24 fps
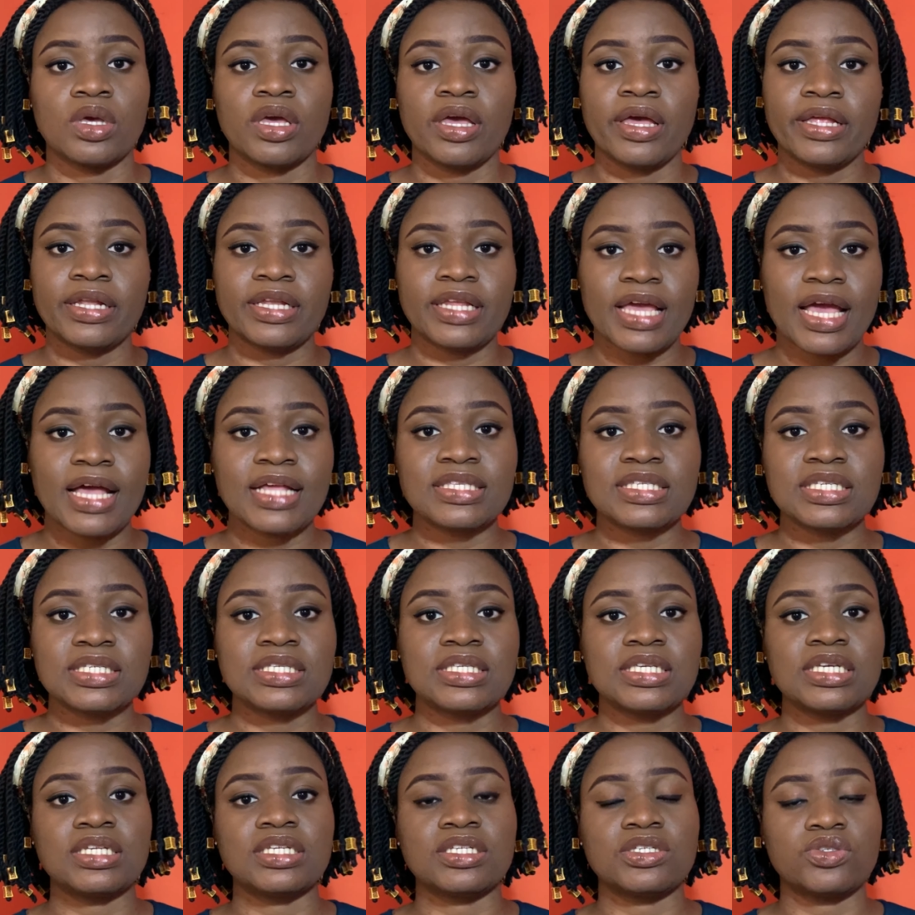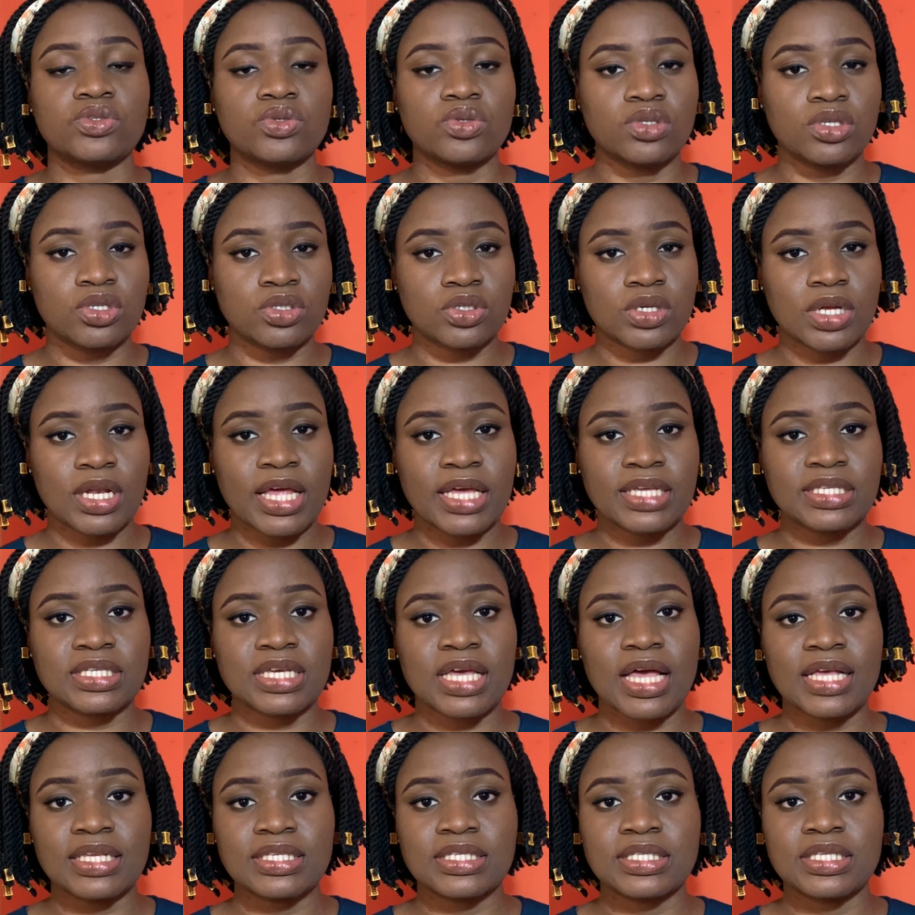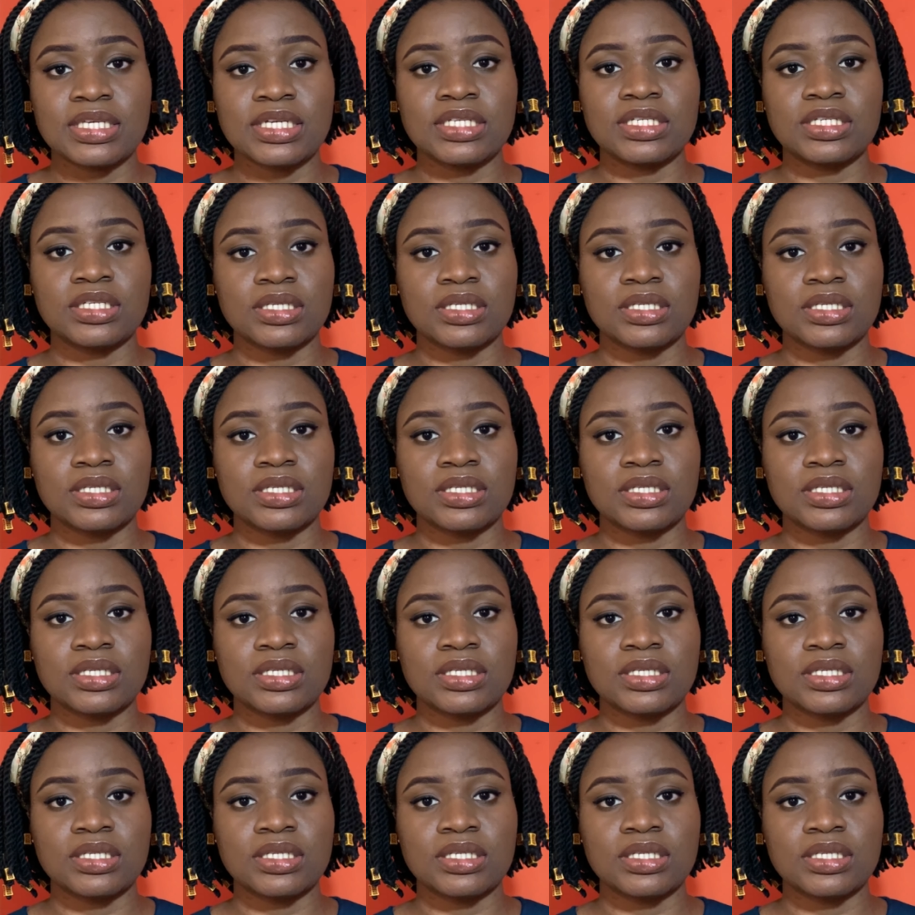The antacid is to neutralize the acid.